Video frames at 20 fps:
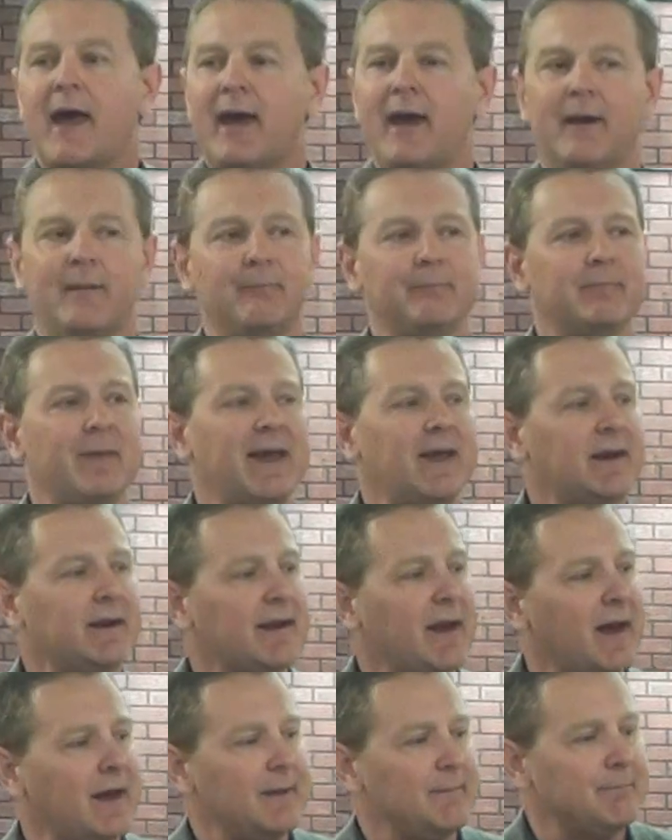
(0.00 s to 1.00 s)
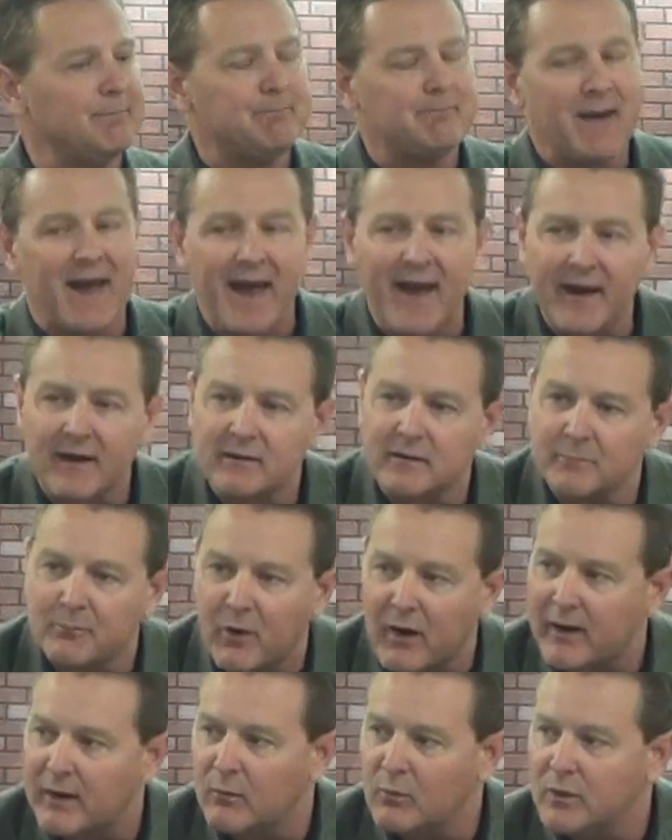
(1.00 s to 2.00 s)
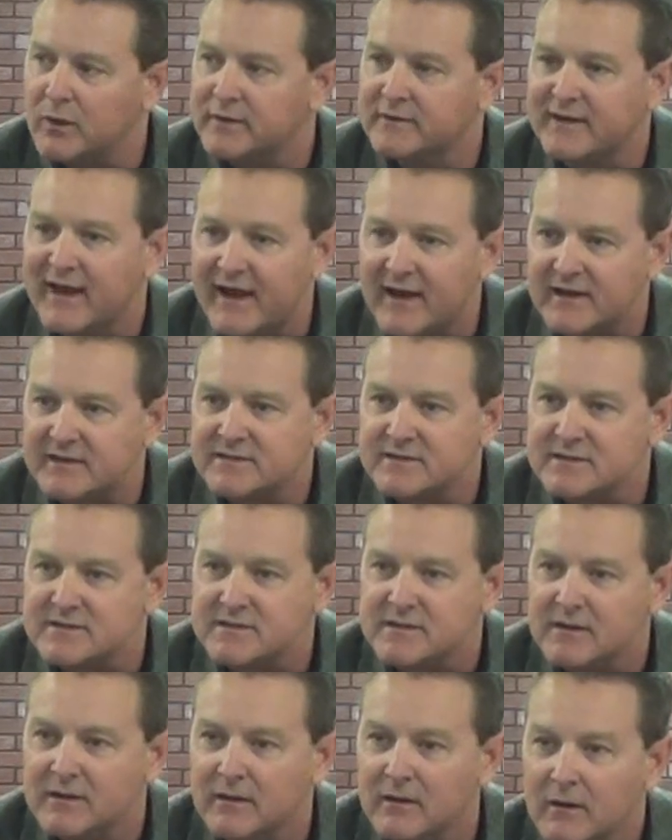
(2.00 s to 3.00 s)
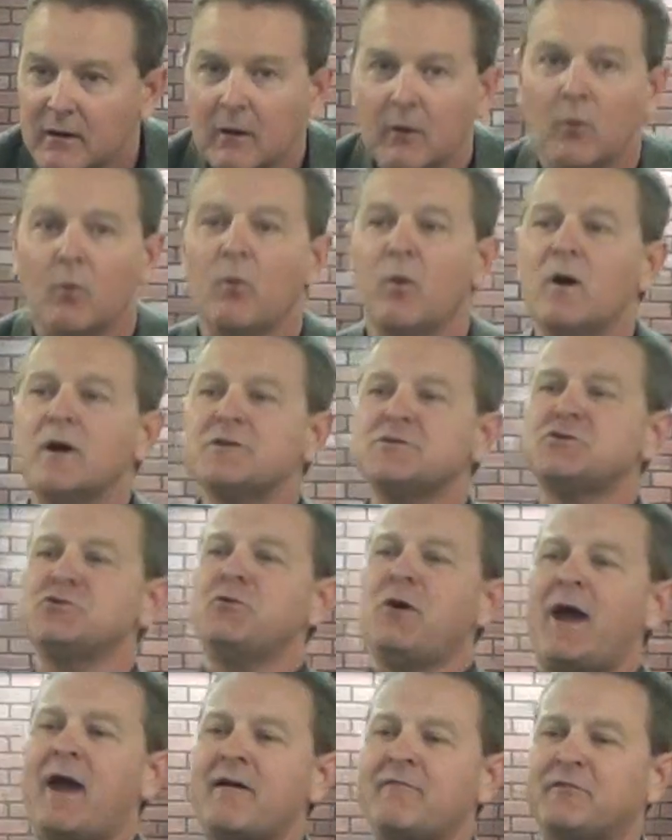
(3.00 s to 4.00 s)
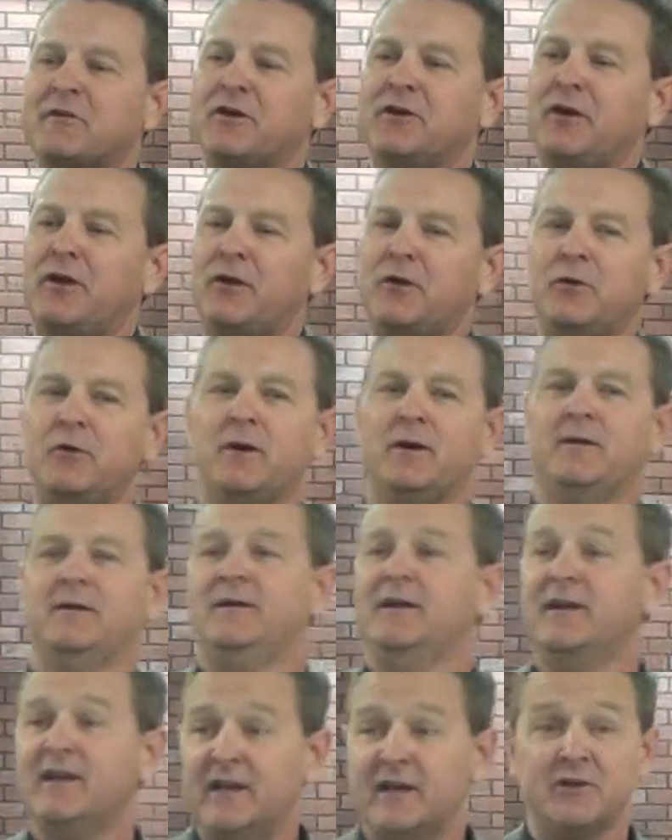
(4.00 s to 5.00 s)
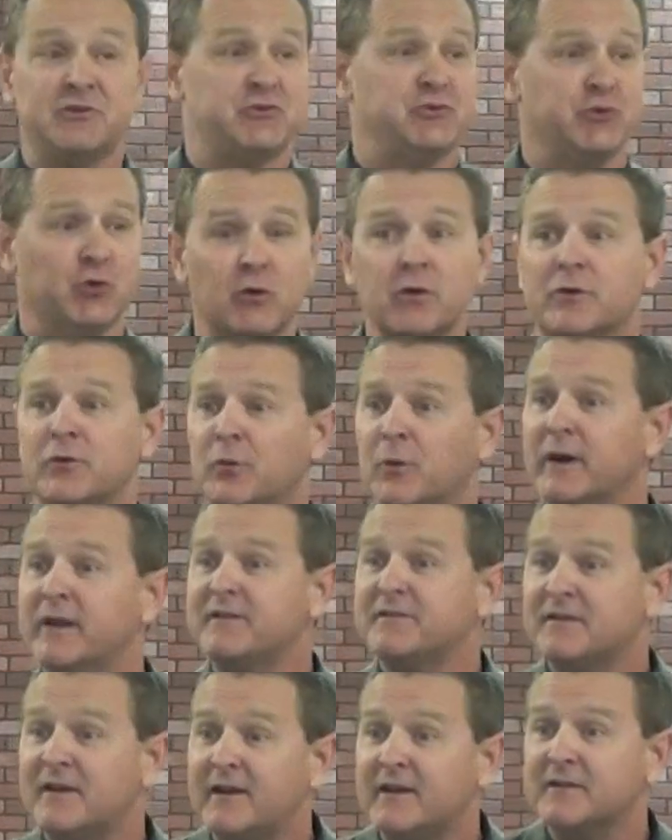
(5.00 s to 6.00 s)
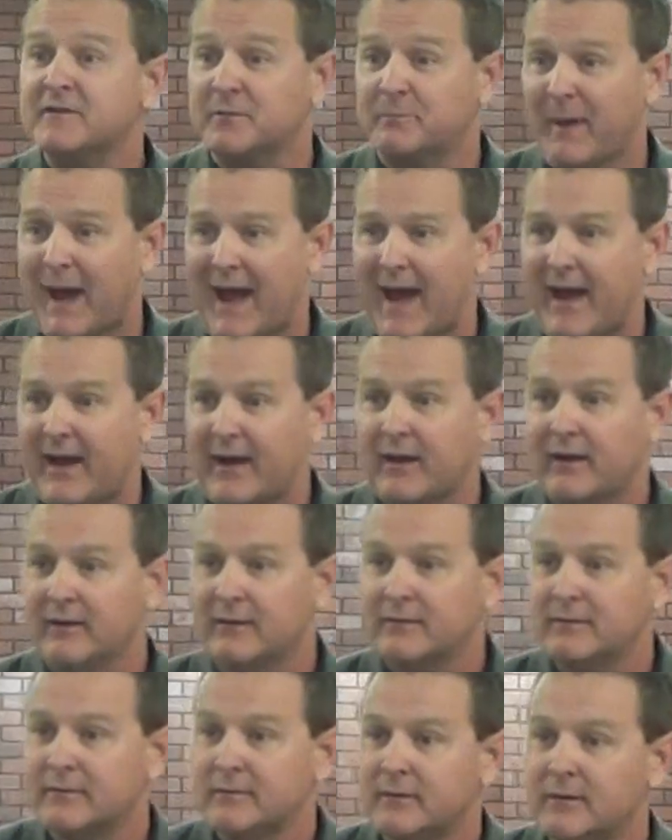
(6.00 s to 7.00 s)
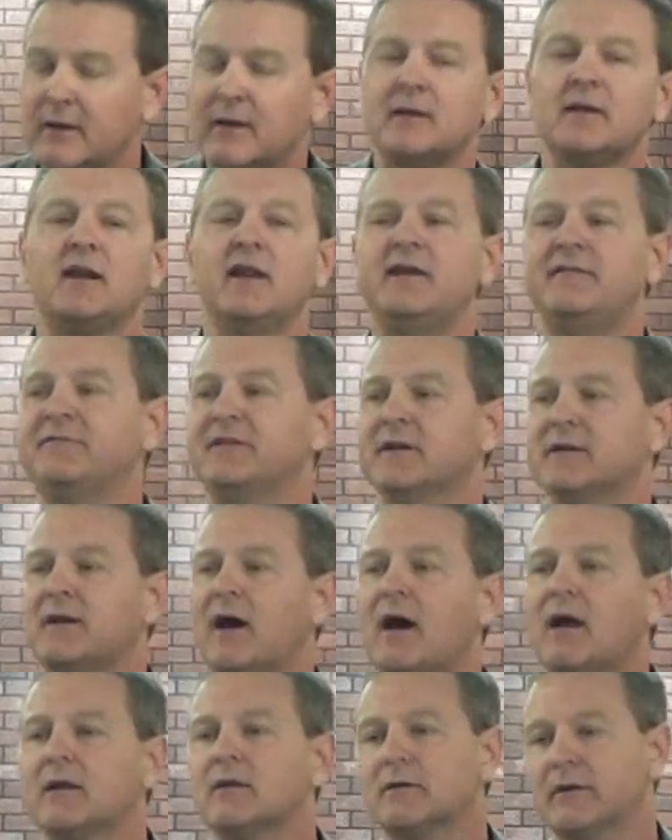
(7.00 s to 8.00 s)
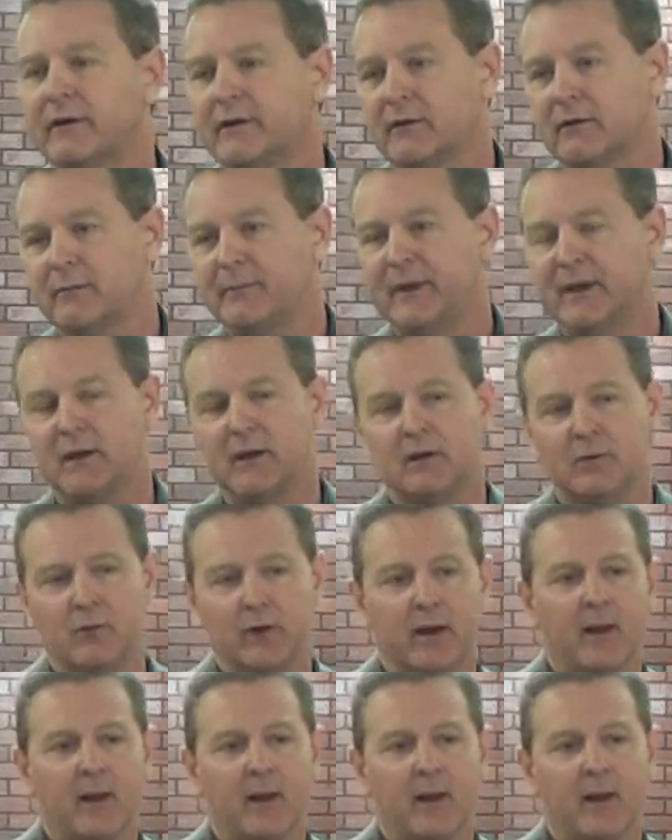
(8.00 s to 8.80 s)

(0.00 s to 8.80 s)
and mandate back to Brownwood, Texas, what you have to do to get your 20 cents back. Leave the dollar here to begin